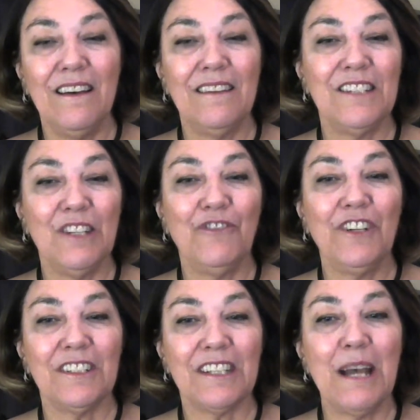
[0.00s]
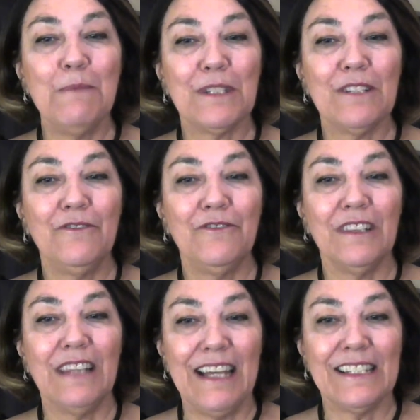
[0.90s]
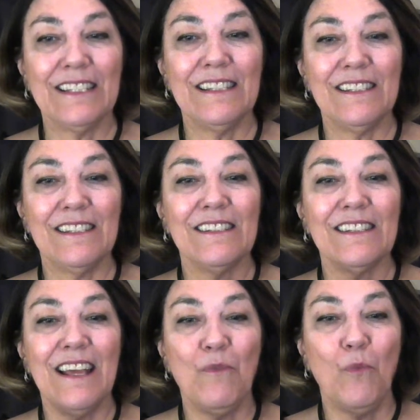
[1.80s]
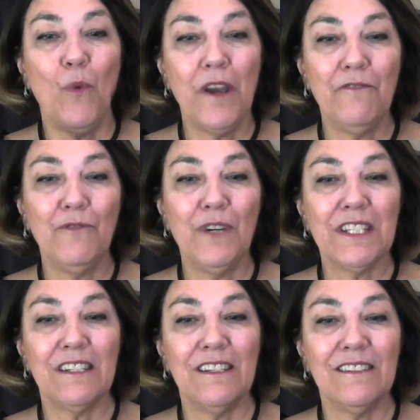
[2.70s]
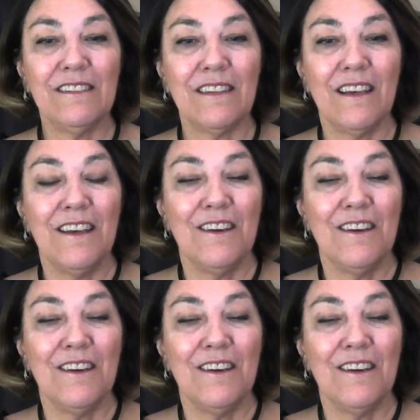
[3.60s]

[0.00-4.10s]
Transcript: different types of licenses, and one of which is